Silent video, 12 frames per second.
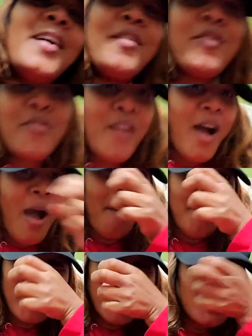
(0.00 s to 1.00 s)

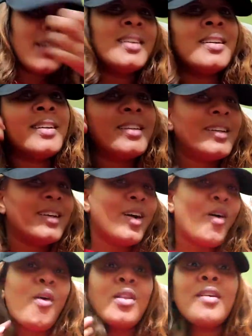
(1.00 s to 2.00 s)
from
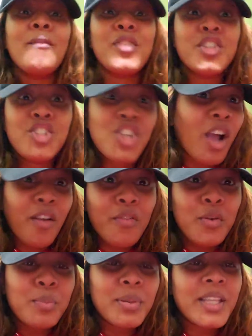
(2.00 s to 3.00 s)
all of the junk
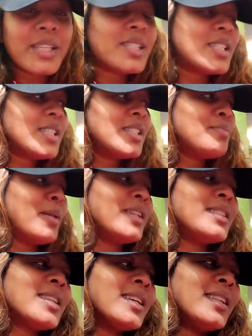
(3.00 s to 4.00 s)
food places,
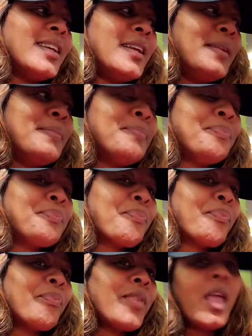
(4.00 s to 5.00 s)
basically.
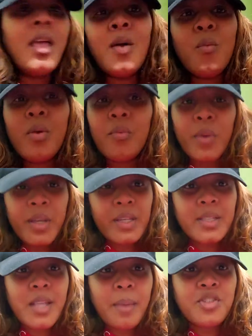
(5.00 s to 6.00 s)
With one
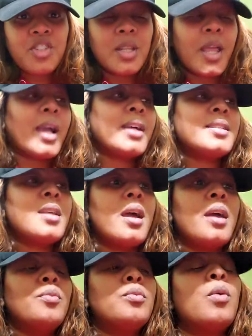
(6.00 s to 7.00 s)
exception, like I
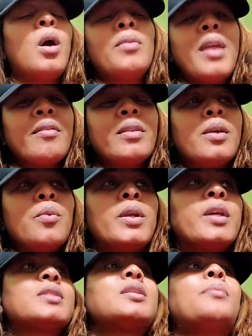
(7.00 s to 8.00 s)
said, well, not really
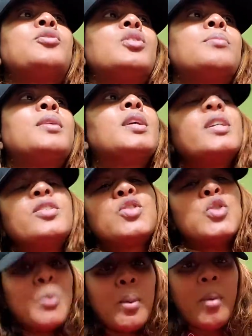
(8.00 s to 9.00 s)
one exception, because the
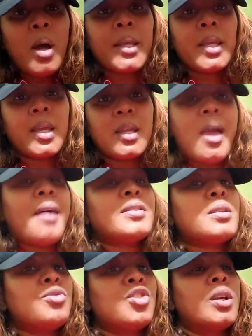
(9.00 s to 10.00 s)
supermarket can have
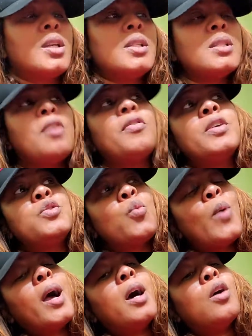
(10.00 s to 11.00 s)
some junky stuff as
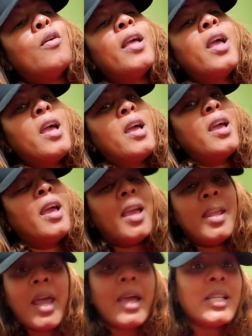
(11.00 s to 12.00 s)
well.
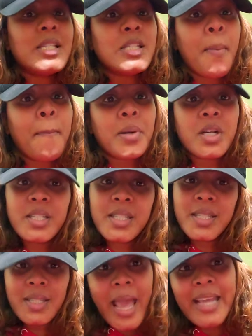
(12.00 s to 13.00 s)
And that is
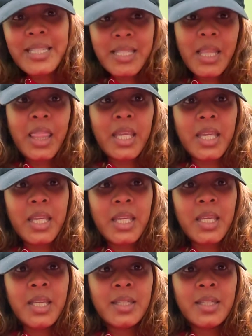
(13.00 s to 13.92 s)
precisely,